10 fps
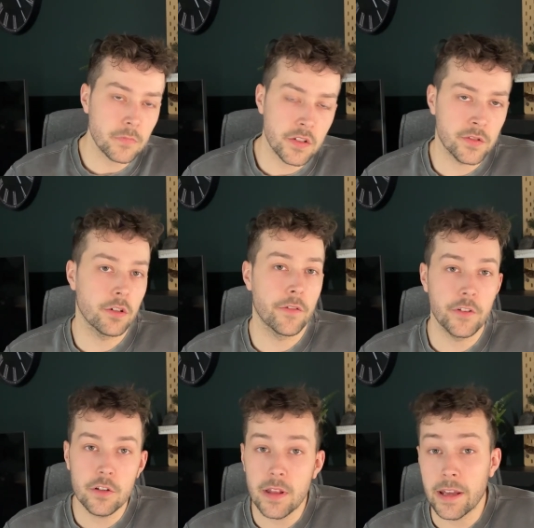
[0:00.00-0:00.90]
So if
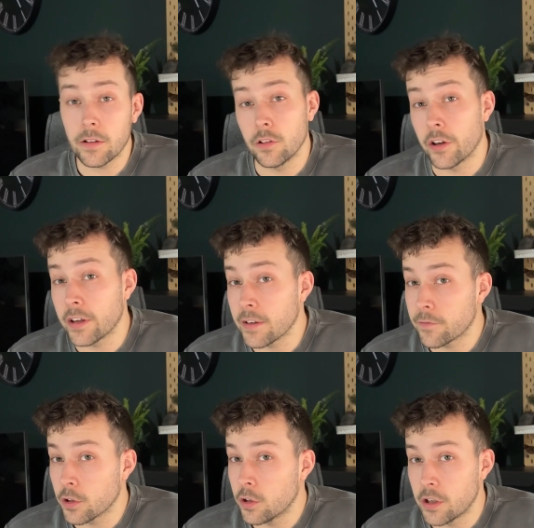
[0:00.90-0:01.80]
you're like looking
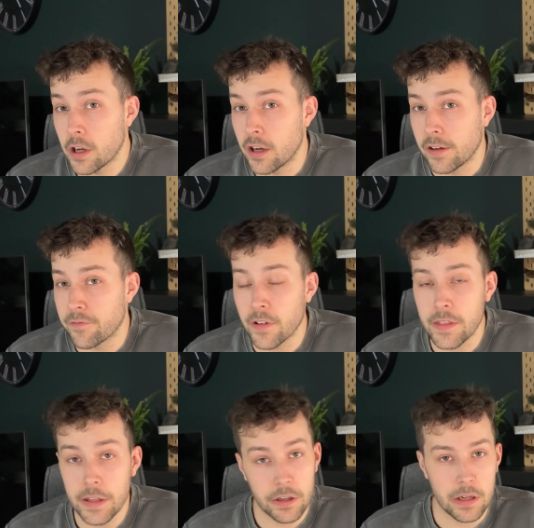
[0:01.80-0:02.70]
for a
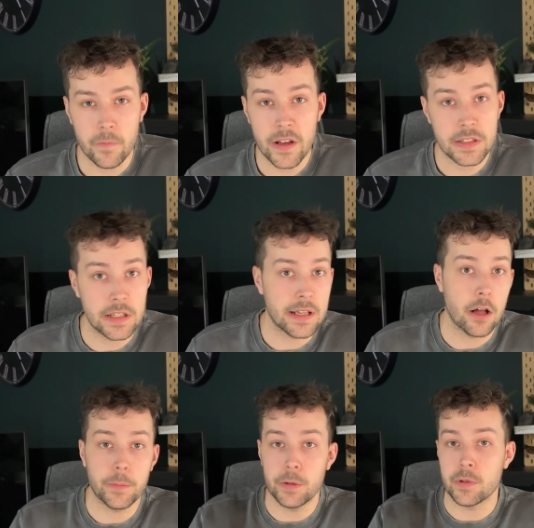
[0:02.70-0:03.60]
fund that you're going to invest in to
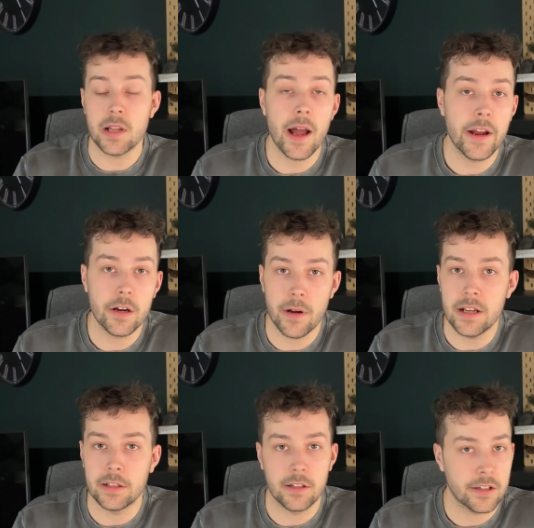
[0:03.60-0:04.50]
help you retire,
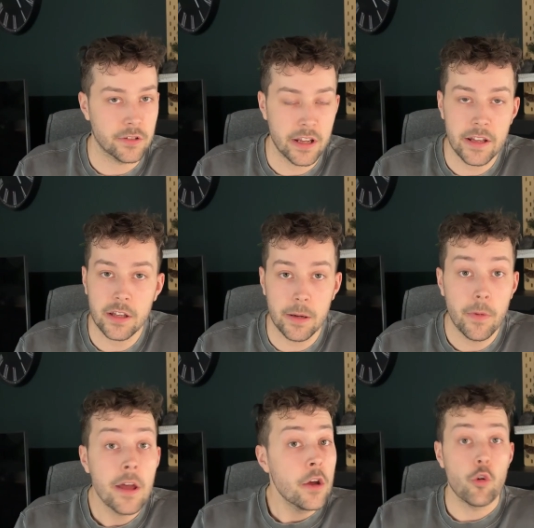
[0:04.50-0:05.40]
right, a little extra
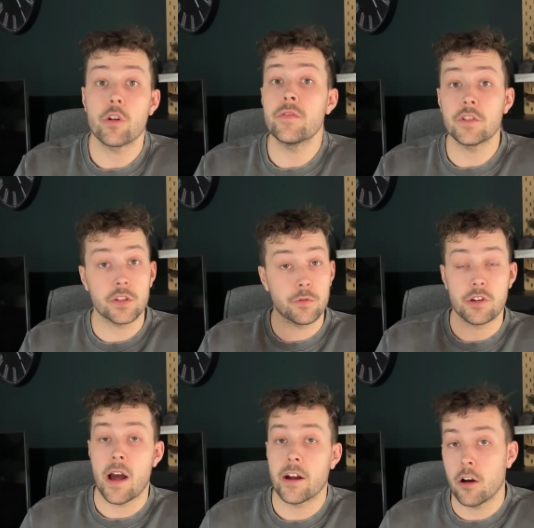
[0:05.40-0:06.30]
income, or even just to
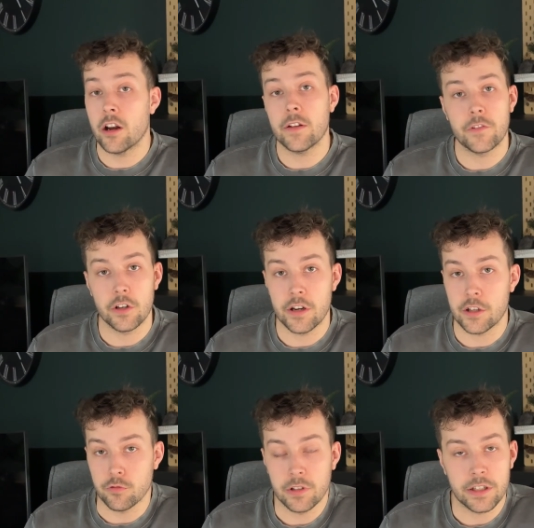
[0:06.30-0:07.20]
retire on if
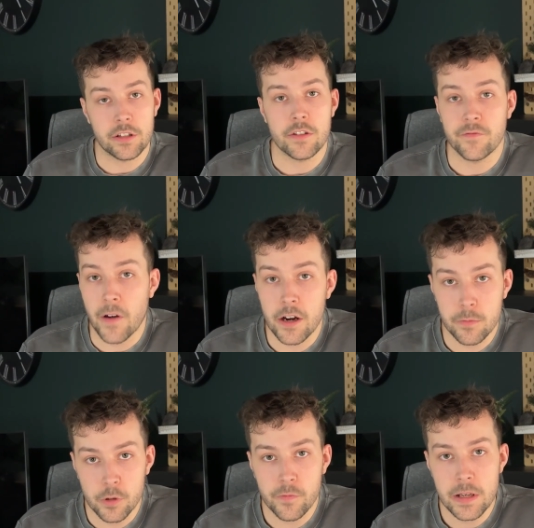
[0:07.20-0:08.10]
you're really into the
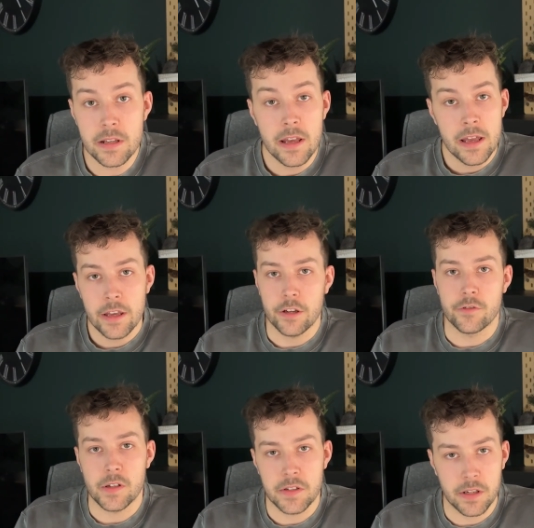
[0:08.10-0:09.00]
FIRE movement, you're
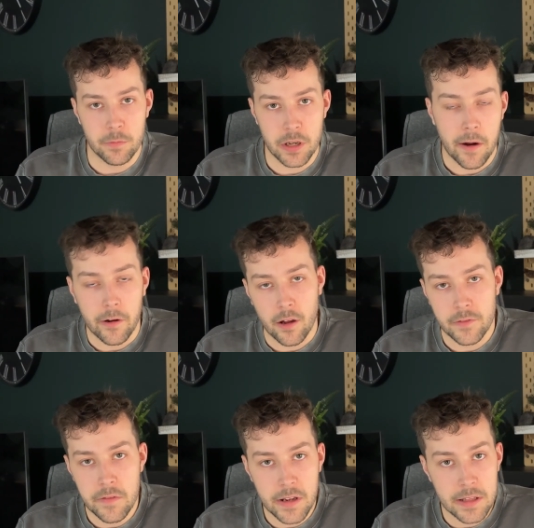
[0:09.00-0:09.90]
interested in retiring
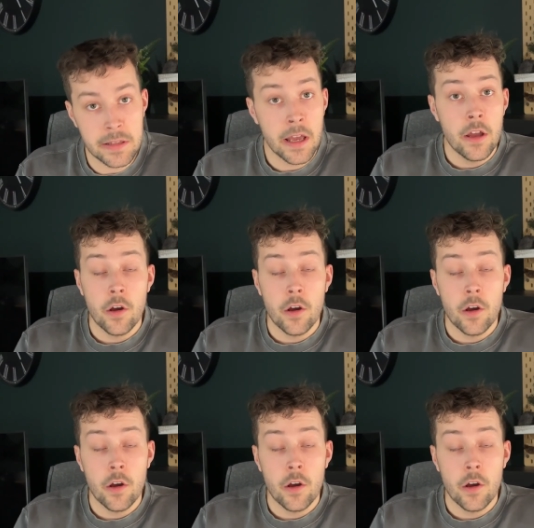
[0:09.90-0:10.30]
off dividends,